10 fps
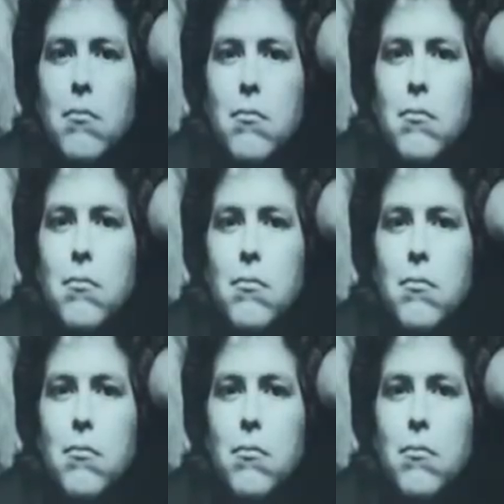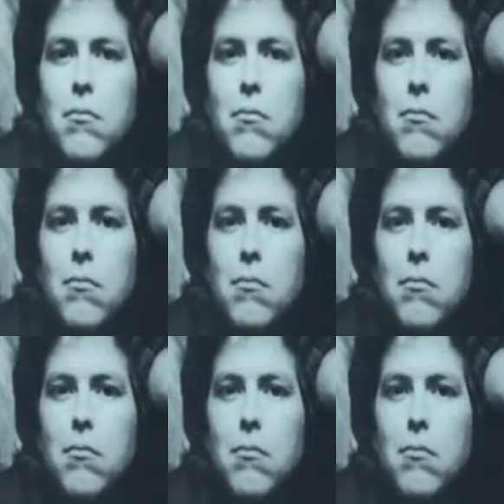
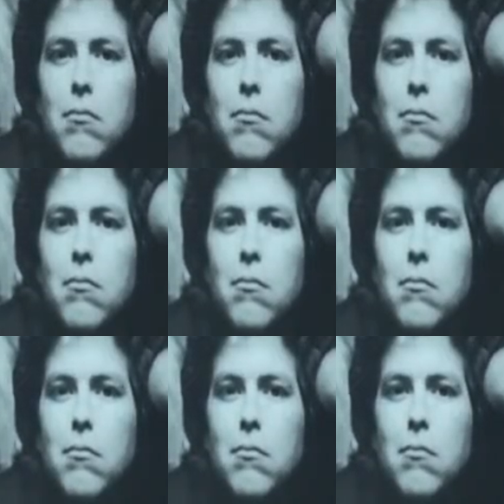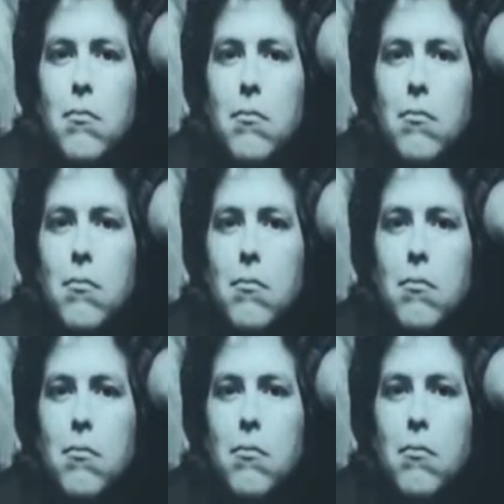
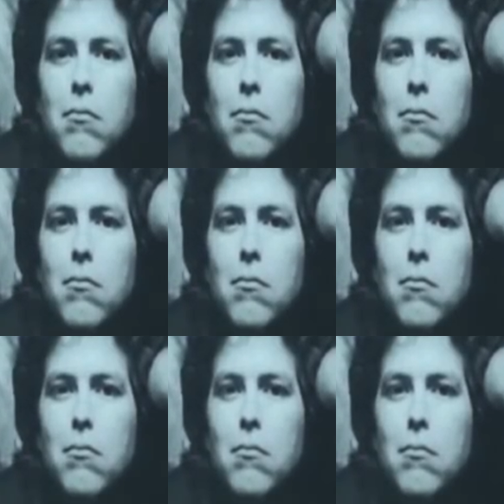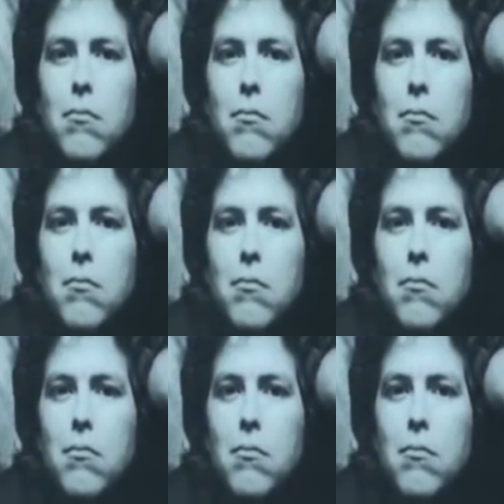
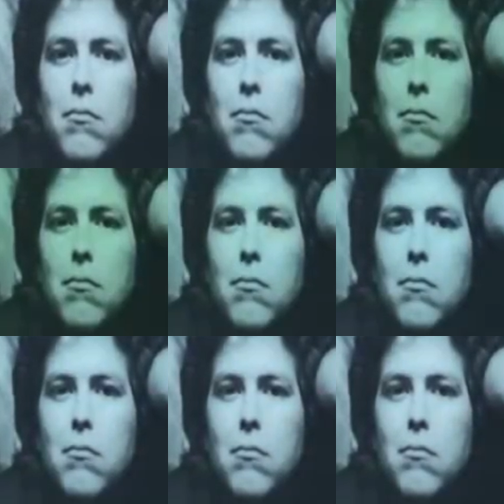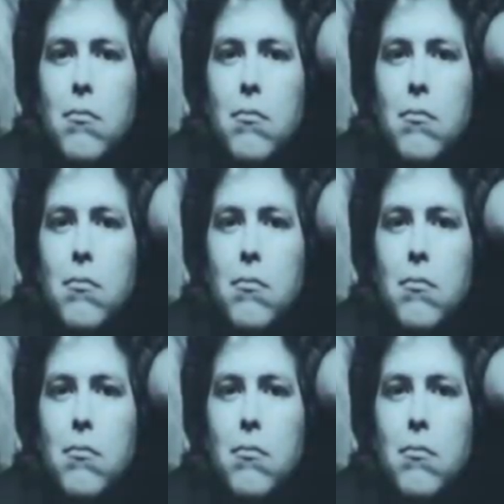No words are spoken by the person on screen.